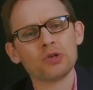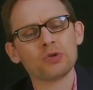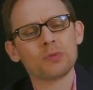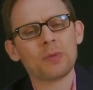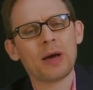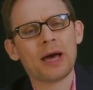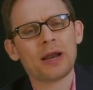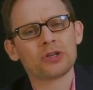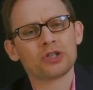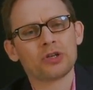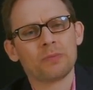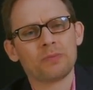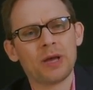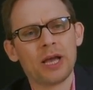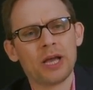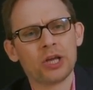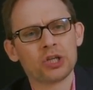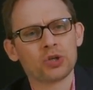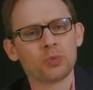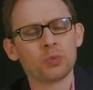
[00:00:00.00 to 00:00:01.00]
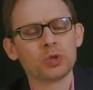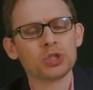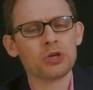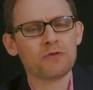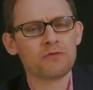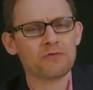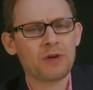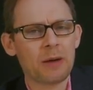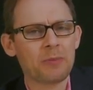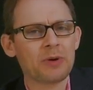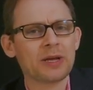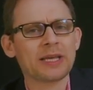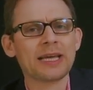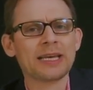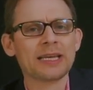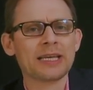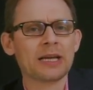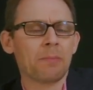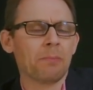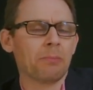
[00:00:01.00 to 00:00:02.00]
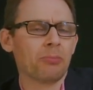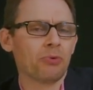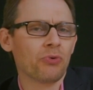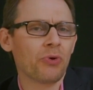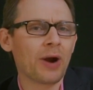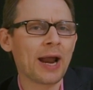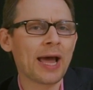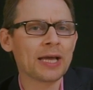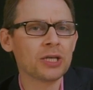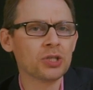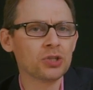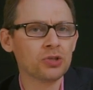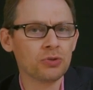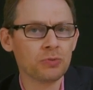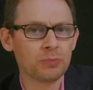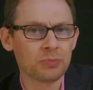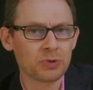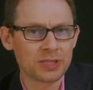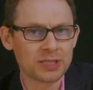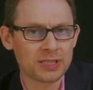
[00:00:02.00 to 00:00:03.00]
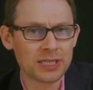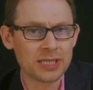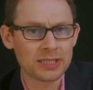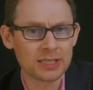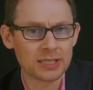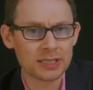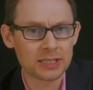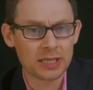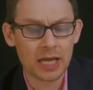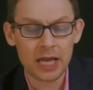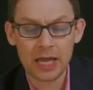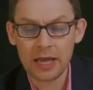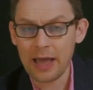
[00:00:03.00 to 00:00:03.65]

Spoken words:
would manage a patient when you're fabricating a brand new prosthesis.